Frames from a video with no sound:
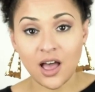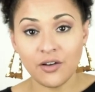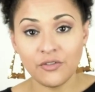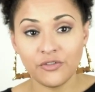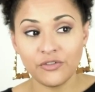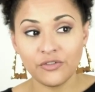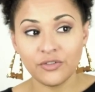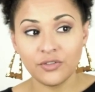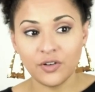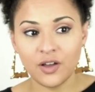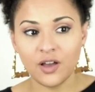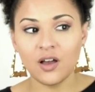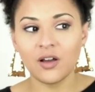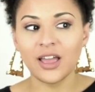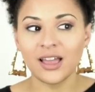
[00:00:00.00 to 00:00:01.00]
of,
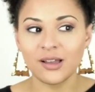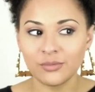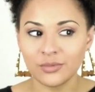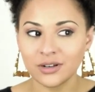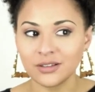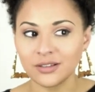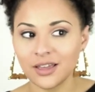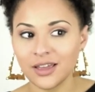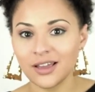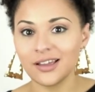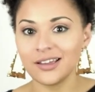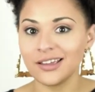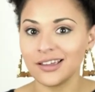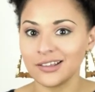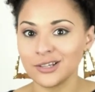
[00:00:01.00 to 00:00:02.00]
okay, I'm gonna like
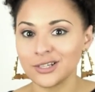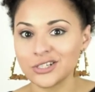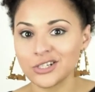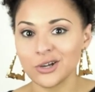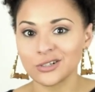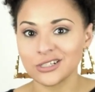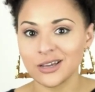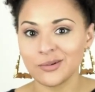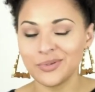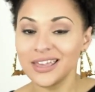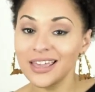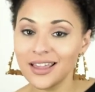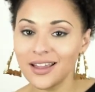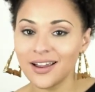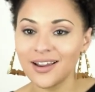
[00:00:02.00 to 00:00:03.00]
get a little choked up
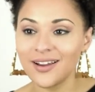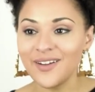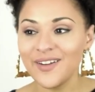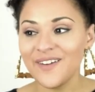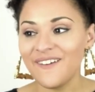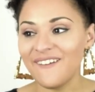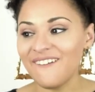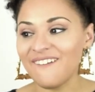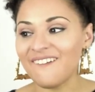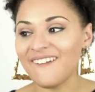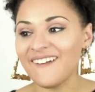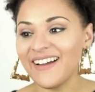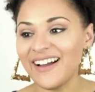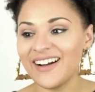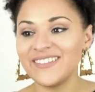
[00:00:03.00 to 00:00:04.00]
here,
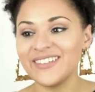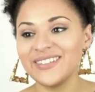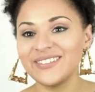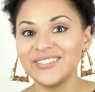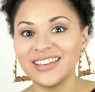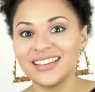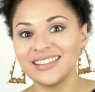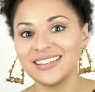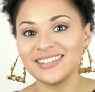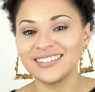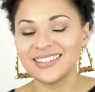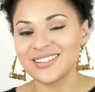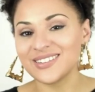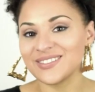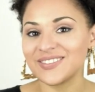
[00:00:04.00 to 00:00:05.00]
or I'm gonna be a
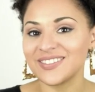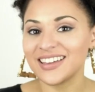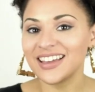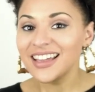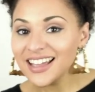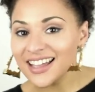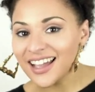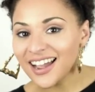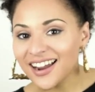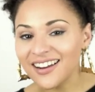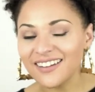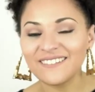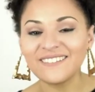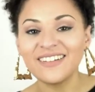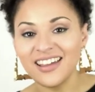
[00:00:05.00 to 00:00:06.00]
little goofy
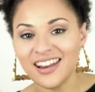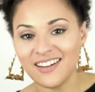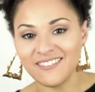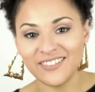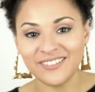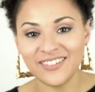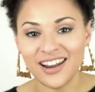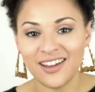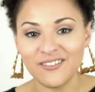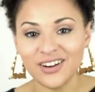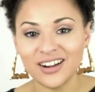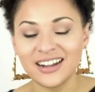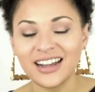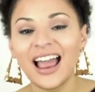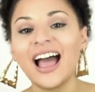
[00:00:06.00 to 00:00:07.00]
here, or
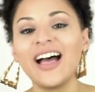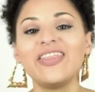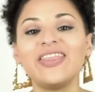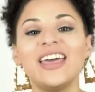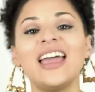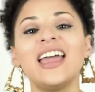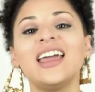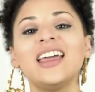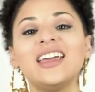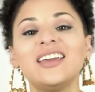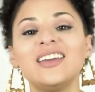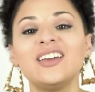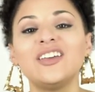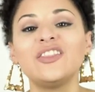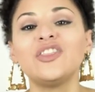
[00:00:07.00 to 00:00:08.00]
whatever. Not that
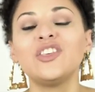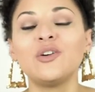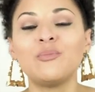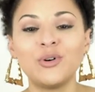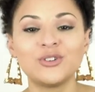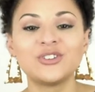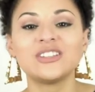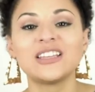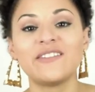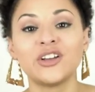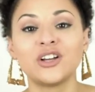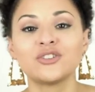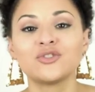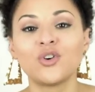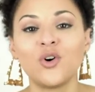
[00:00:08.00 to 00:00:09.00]
the emotions have the
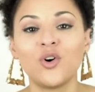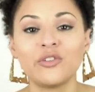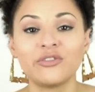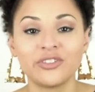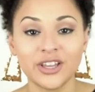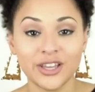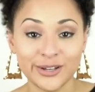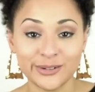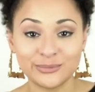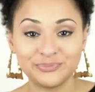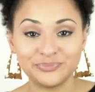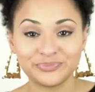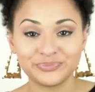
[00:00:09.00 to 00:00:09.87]
control over you.